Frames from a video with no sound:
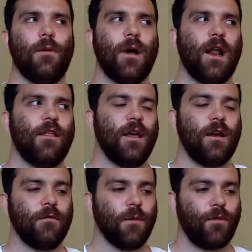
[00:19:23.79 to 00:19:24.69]
I think
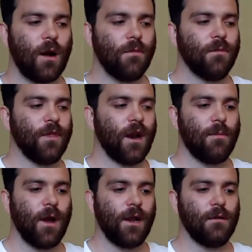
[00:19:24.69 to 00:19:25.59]
of a problem that I
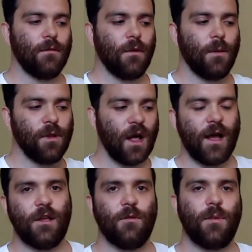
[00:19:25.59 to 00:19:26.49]
might apply
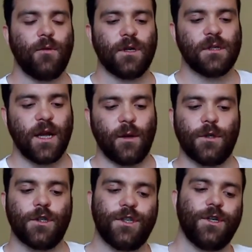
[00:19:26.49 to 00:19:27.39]
a ubiquitous
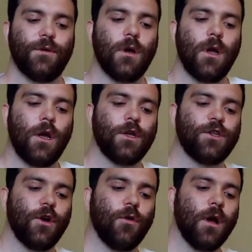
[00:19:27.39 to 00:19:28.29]
language to?
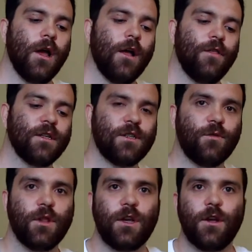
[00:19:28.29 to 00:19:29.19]
So this is a
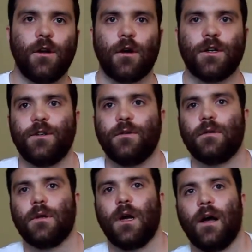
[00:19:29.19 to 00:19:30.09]
really good
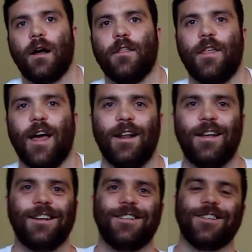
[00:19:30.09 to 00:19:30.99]
cartoon that
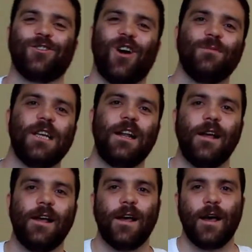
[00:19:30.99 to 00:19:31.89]
describes it.
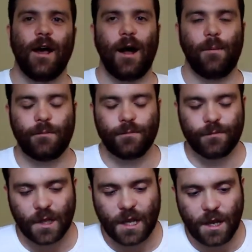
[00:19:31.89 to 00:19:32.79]

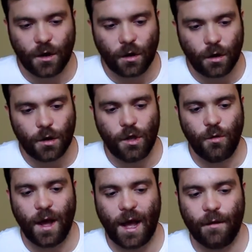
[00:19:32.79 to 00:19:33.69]
Here you
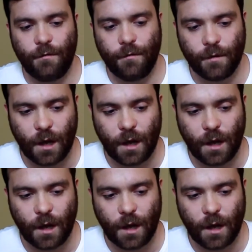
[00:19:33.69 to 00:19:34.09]
have,